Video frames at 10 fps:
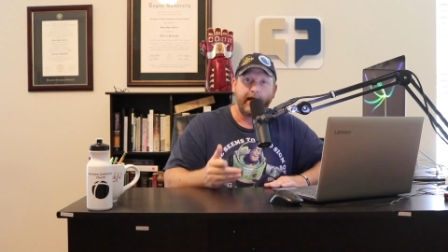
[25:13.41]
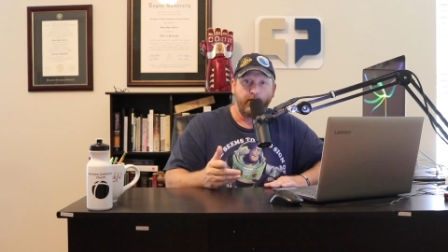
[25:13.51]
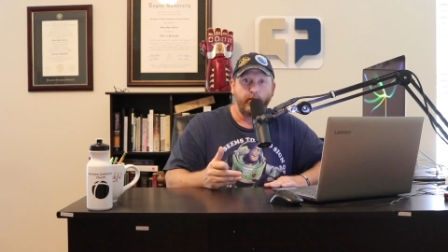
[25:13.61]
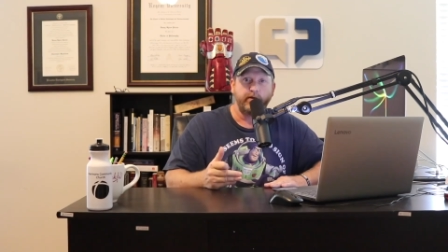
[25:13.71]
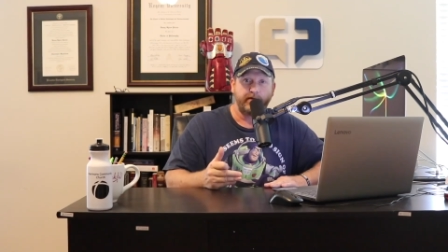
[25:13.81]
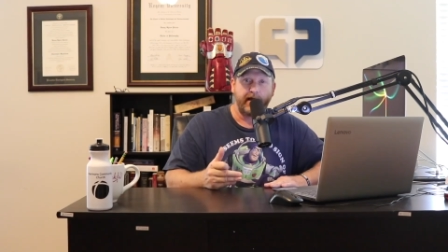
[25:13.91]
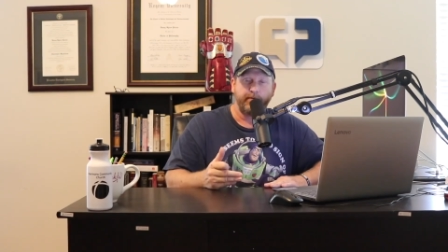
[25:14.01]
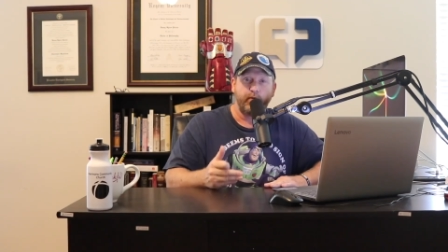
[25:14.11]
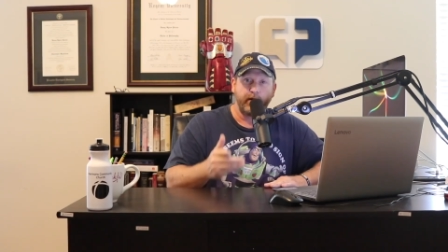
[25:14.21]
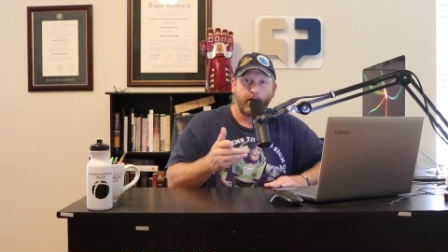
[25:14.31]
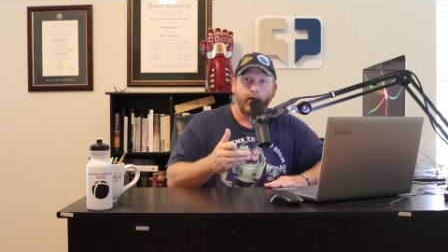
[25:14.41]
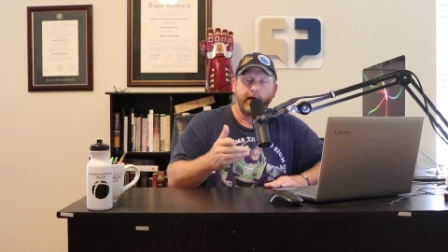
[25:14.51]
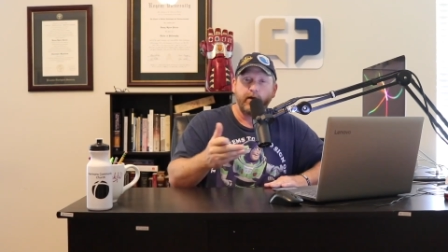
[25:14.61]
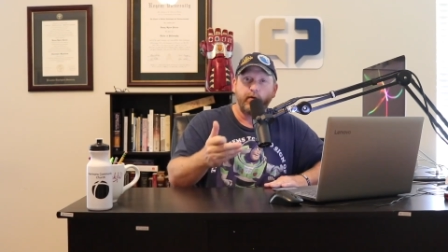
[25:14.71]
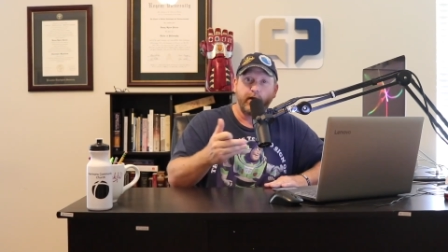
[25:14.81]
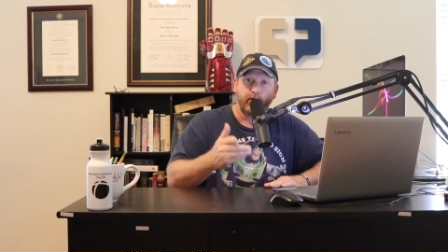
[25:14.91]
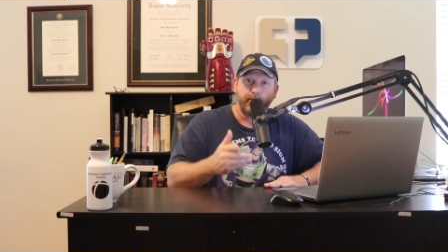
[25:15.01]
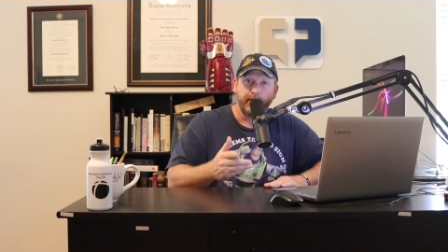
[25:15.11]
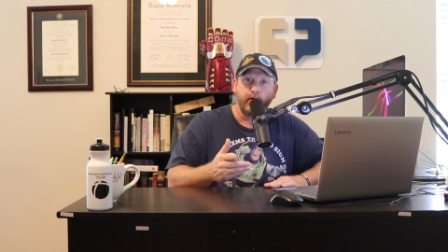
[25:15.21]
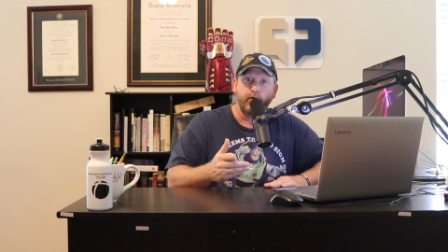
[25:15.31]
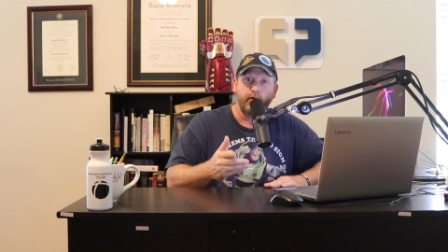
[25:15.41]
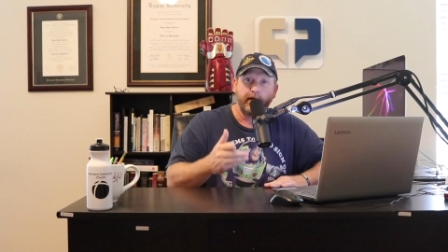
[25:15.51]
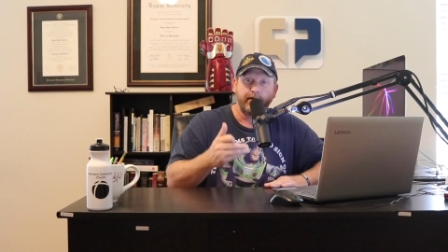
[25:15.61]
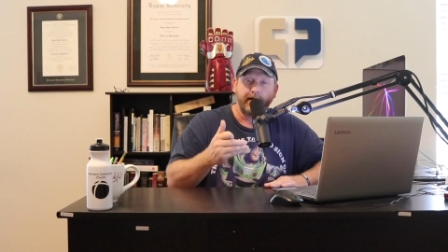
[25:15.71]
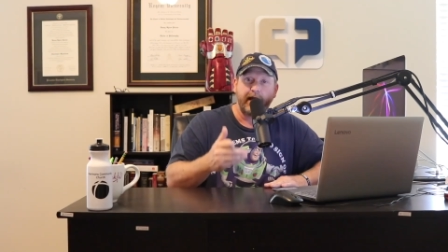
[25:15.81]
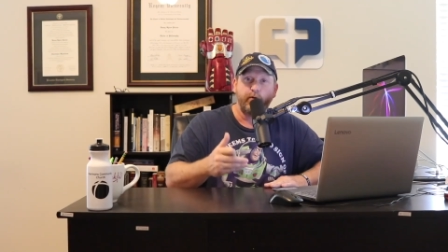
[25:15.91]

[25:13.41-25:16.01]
language standpoint, Koine Greek or Middle Greek, the